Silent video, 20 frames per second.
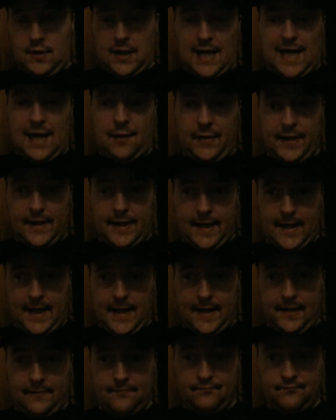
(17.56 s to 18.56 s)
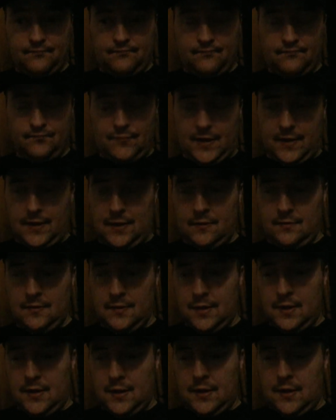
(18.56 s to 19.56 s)
I can't wait to get it. You
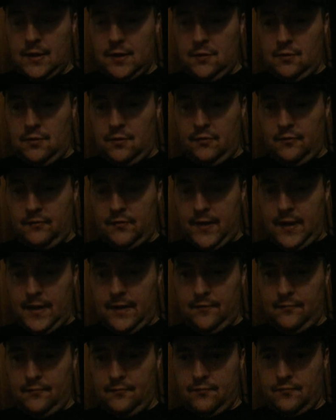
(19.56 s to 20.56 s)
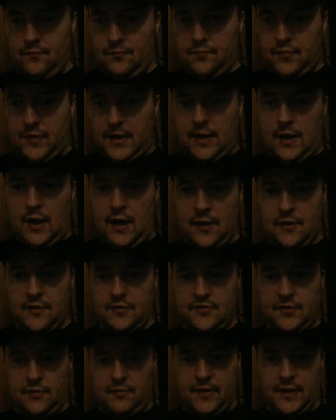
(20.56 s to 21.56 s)
know, we've
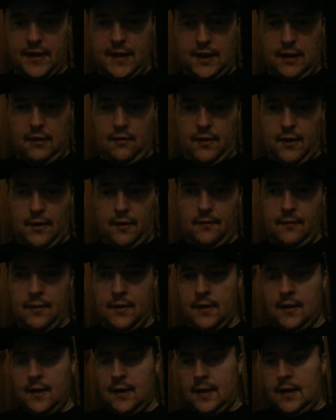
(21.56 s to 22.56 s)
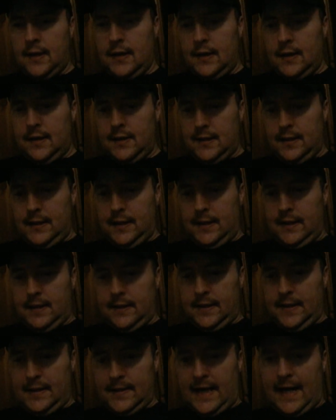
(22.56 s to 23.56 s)
pre-ordered through Indiegogo
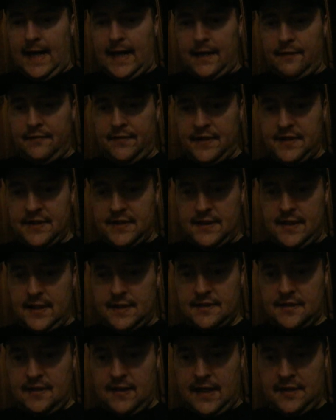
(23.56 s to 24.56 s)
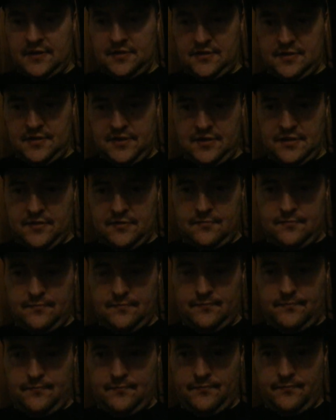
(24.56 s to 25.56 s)
the Atari VCS Collector's Edition.
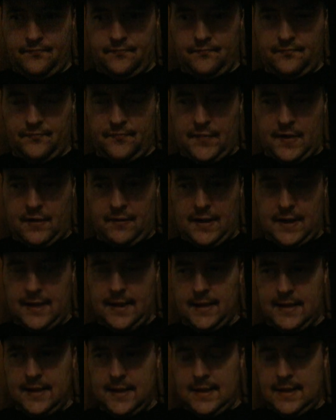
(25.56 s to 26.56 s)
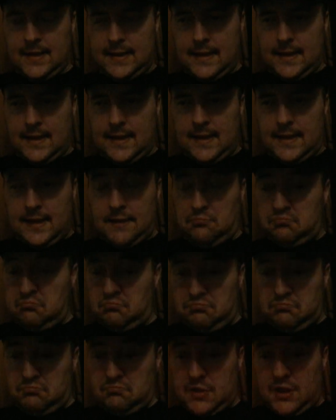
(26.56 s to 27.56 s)
Okay,
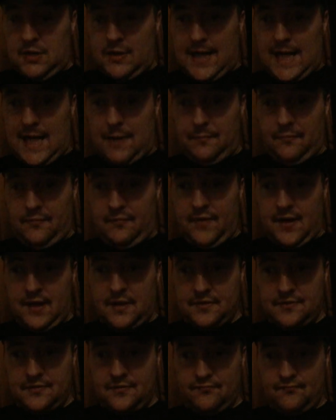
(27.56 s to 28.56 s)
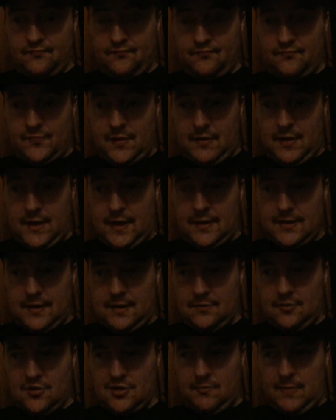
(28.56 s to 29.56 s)
it's going to happen, fellas. Okay,
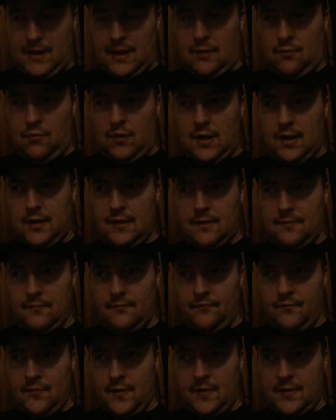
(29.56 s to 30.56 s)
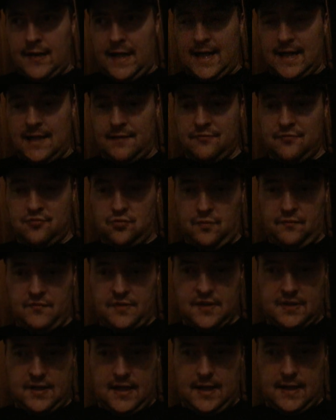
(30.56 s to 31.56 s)
so it doesn't matter what negative stuff
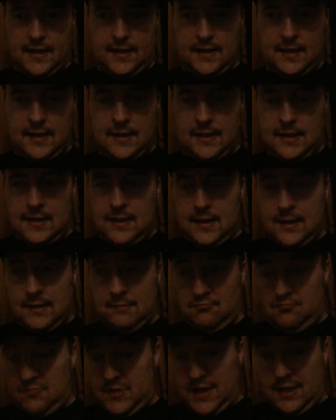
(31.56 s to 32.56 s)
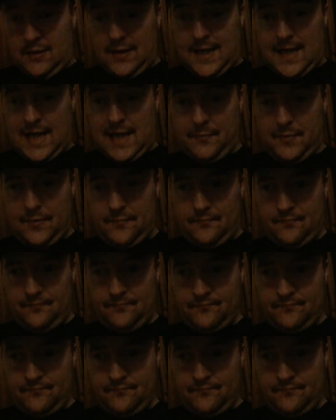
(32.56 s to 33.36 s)
you say, it's going to happen.